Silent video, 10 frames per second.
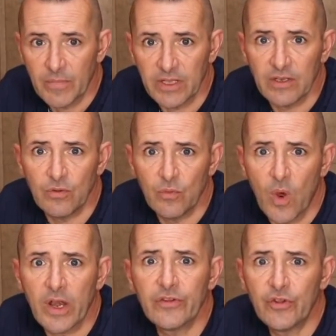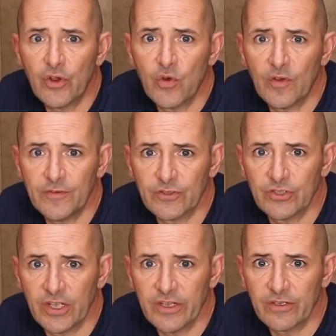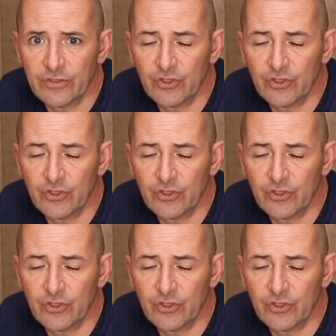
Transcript: But you want to turn off your cellular